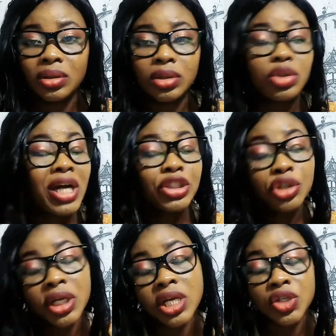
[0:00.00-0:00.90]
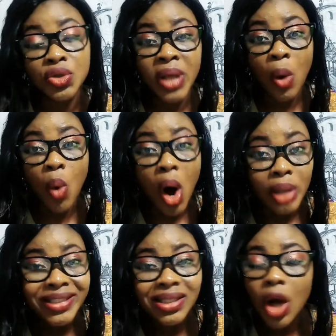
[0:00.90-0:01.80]
You are throwing it to the
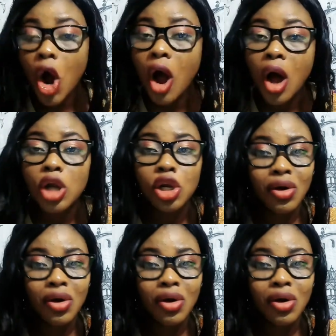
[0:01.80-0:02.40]
world, all